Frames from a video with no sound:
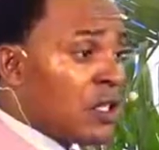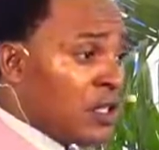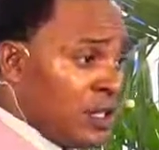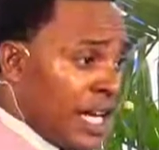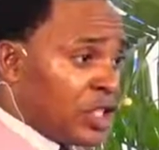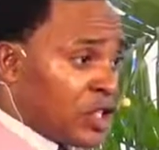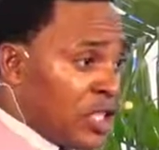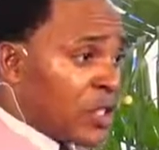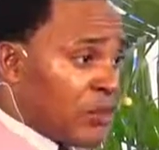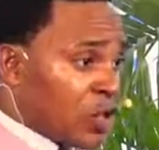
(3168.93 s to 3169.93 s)
they are trying
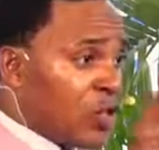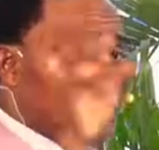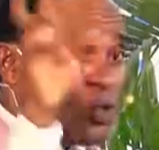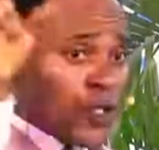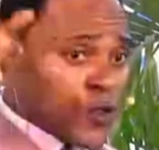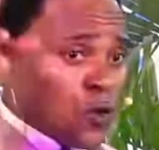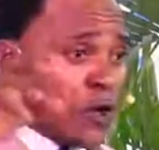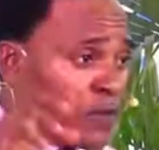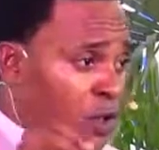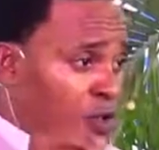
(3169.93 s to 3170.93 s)
to, I'm showing you the school of
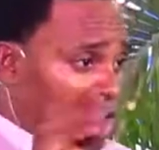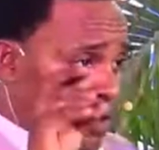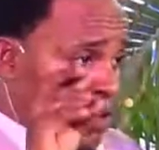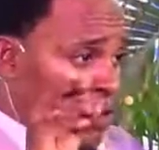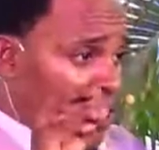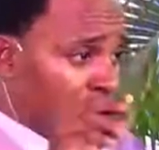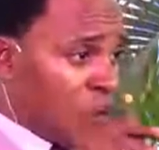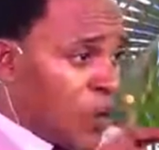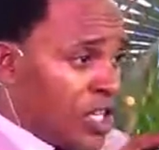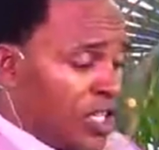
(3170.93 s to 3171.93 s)
thought,
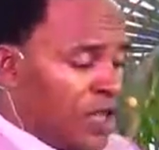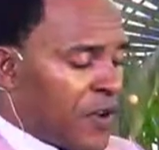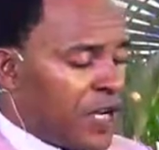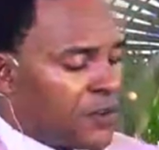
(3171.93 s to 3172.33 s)
what they define.